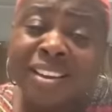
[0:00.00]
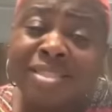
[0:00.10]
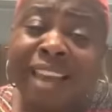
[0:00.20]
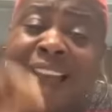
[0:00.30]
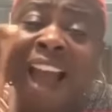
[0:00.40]

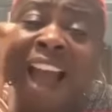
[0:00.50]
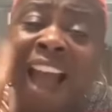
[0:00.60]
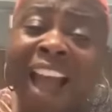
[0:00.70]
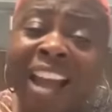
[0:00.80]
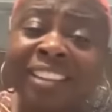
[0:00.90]
the
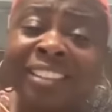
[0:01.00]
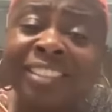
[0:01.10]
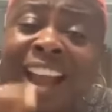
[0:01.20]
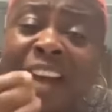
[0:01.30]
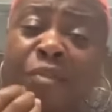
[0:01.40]
hand
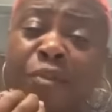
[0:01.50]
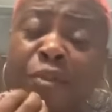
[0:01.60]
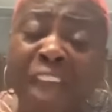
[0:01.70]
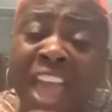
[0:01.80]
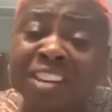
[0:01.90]
that
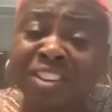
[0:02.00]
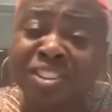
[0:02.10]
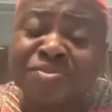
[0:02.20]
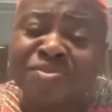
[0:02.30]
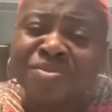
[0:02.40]
fed
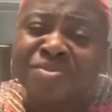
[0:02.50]
you?